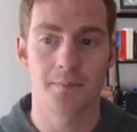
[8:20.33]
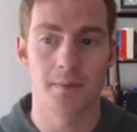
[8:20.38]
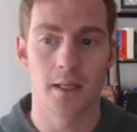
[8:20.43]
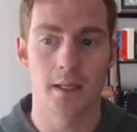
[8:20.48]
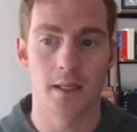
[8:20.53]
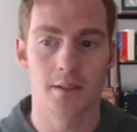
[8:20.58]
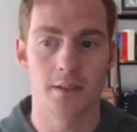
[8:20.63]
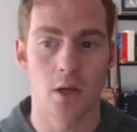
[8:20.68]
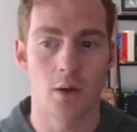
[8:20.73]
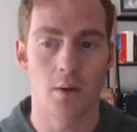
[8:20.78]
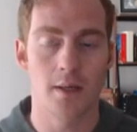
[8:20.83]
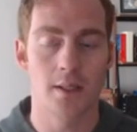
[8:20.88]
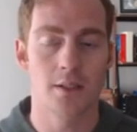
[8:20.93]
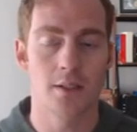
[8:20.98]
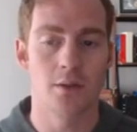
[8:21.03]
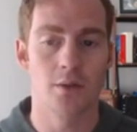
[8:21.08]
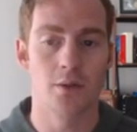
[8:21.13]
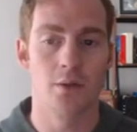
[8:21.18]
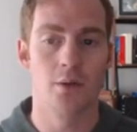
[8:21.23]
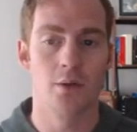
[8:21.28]
is going
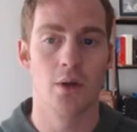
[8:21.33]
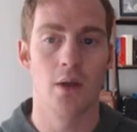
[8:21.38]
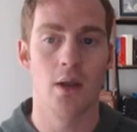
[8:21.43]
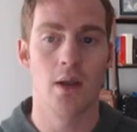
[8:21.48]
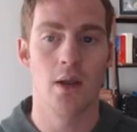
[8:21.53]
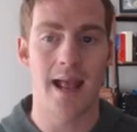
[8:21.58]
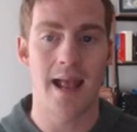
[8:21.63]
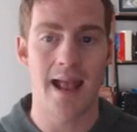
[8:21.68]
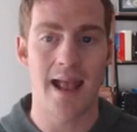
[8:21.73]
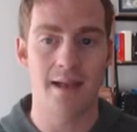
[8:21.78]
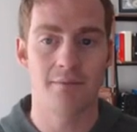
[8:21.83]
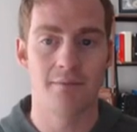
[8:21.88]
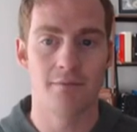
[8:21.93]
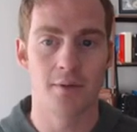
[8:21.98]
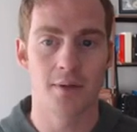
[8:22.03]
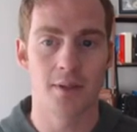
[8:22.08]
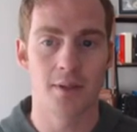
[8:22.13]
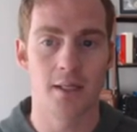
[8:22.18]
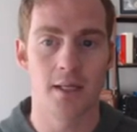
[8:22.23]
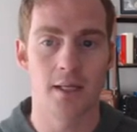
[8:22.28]
to have
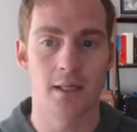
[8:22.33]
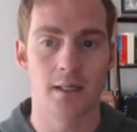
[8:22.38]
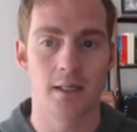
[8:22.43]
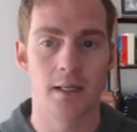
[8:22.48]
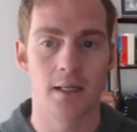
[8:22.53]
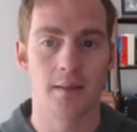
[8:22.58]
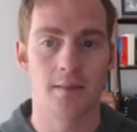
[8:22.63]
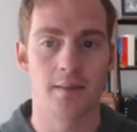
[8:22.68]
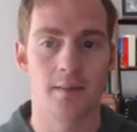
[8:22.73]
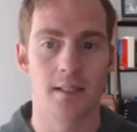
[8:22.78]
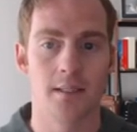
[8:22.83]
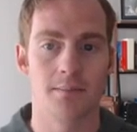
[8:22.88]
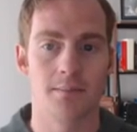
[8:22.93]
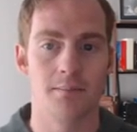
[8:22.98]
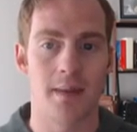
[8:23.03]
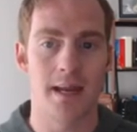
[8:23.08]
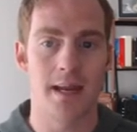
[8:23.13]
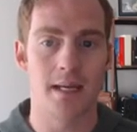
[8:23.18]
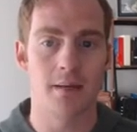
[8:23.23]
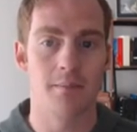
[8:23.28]
within it this
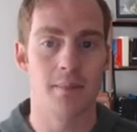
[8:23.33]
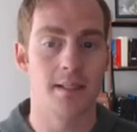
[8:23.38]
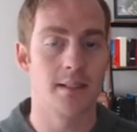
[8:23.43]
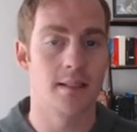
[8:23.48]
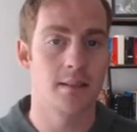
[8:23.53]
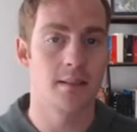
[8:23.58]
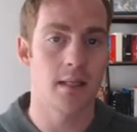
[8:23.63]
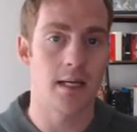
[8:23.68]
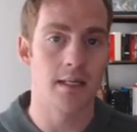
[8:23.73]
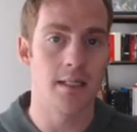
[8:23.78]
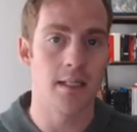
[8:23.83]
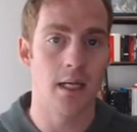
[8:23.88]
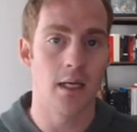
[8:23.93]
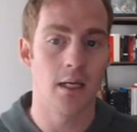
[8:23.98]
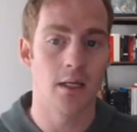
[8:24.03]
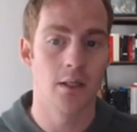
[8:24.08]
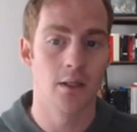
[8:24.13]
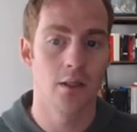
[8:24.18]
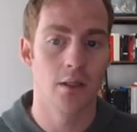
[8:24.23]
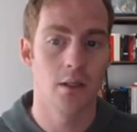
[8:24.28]
main business
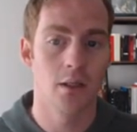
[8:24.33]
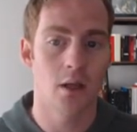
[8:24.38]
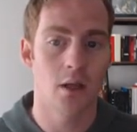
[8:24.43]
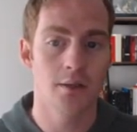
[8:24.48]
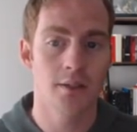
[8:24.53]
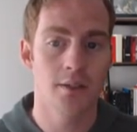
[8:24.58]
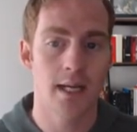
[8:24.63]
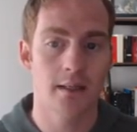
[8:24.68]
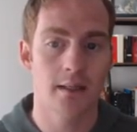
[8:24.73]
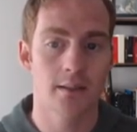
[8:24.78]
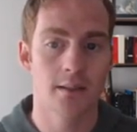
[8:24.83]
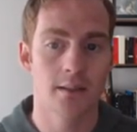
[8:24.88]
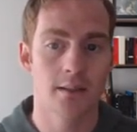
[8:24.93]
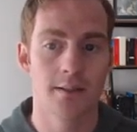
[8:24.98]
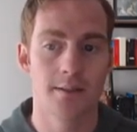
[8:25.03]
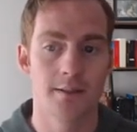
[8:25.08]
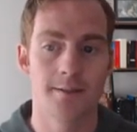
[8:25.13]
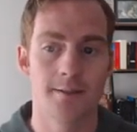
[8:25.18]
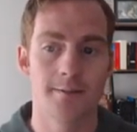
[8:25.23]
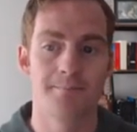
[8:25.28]
idea context.
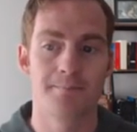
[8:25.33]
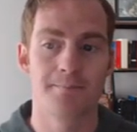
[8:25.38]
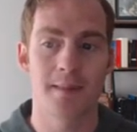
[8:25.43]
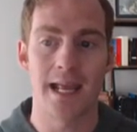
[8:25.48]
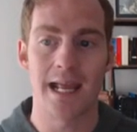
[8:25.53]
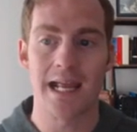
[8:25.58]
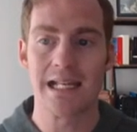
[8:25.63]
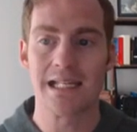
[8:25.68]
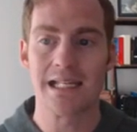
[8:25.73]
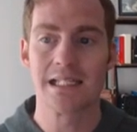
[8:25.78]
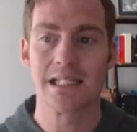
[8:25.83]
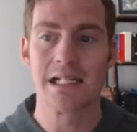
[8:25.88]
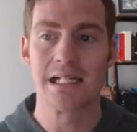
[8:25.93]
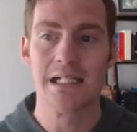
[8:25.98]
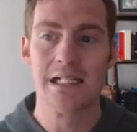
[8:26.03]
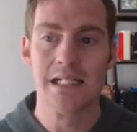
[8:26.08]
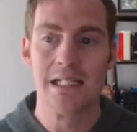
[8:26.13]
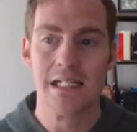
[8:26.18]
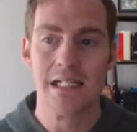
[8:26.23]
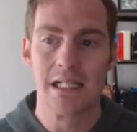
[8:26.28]
And
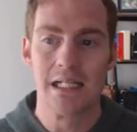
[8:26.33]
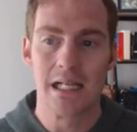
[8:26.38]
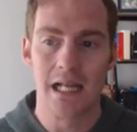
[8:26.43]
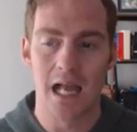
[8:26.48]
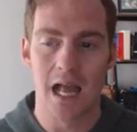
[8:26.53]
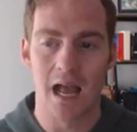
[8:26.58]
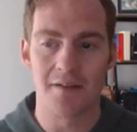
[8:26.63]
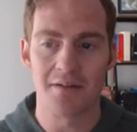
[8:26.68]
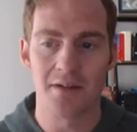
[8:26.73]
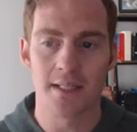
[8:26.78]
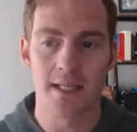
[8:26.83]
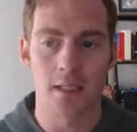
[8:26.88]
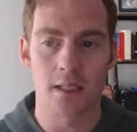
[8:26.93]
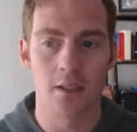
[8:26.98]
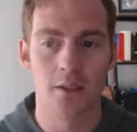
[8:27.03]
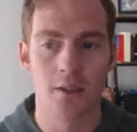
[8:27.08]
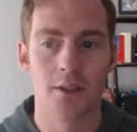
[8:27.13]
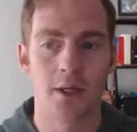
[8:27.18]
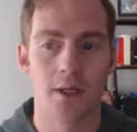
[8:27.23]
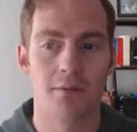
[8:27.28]
I just
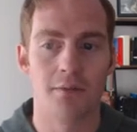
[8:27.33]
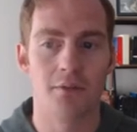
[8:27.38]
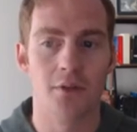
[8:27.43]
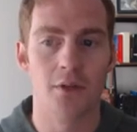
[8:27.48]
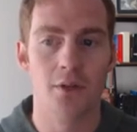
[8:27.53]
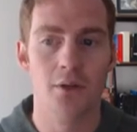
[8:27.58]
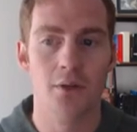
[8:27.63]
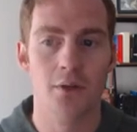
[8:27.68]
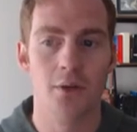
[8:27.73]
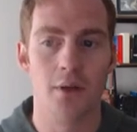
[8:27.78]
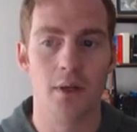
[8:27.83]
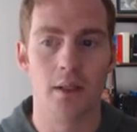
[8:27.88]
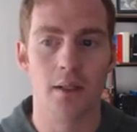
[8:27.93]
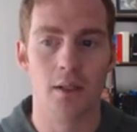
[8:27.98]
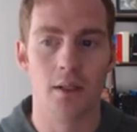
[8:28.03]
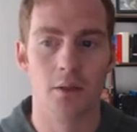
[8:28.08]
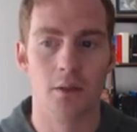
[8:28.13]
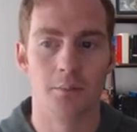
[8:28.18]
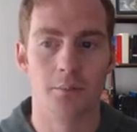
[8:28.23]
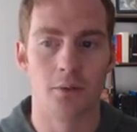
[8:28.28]
included a few
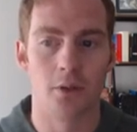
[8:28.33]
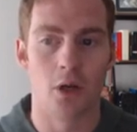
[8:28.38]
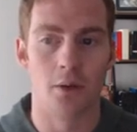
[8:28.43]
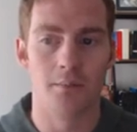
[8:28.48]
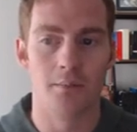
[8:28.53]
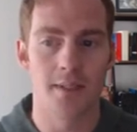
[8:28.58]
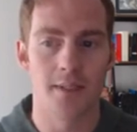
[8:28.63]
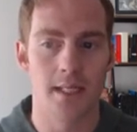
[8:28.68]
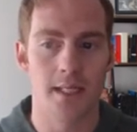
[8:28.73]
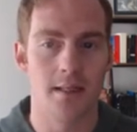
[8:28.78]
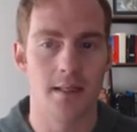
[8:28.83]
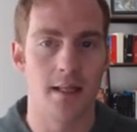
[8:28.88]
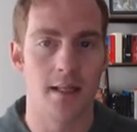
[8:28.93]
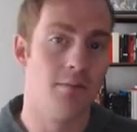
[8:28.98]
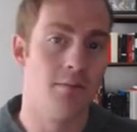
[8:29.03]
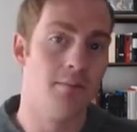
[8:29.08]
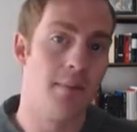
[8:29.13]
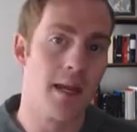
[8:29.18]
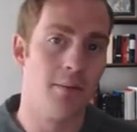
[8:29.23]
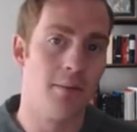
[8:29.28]
little prompts here that you
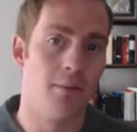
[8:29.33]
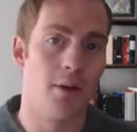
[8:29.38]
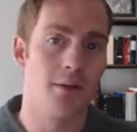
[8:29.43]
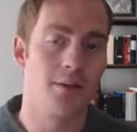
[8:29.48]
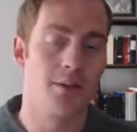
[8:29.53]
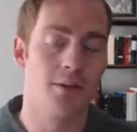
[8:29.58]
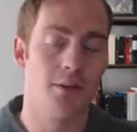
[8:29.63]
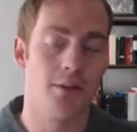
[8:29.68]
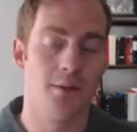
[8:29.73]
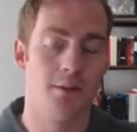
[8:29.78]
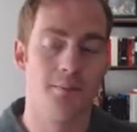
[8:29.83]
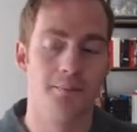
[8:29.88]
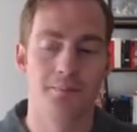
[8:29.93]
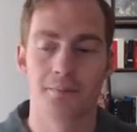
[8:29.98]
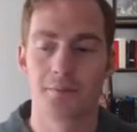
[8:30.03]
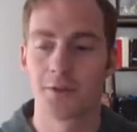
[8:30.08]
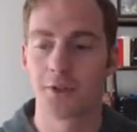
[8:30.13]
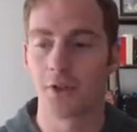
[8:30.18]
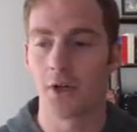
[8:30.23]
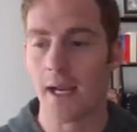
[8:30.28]
may want to
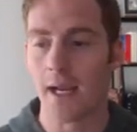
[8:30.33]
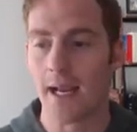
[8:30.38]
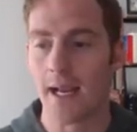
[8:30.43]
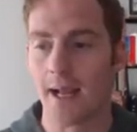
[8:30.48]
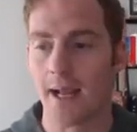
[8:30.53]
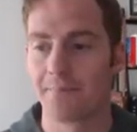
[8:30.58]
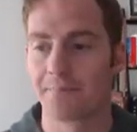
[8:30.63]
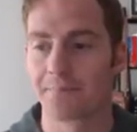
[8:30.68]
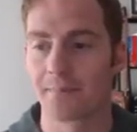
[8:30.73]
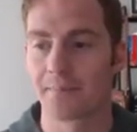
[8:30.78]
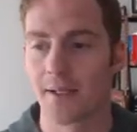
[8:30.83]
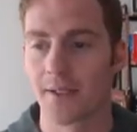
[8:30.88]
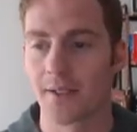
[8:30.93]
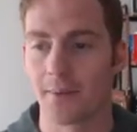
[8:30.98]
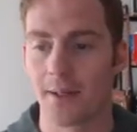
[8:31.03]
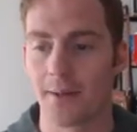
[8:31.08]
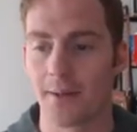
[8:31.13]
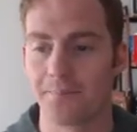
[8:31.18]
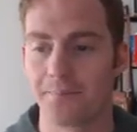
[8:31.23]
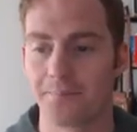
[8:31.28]
try out as
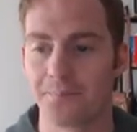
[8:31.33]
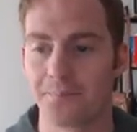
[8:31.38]
well.